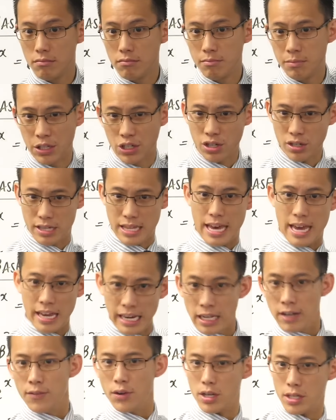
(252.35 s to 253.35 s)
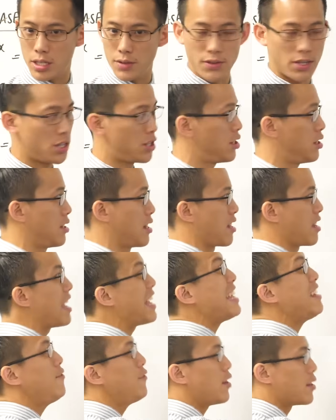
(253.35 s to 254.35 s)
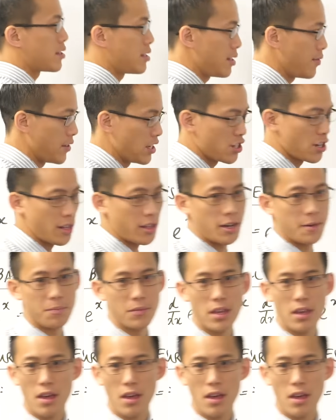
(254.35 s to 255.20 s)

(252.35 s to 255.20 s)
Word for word: because they're inverse of each, inverses of each other.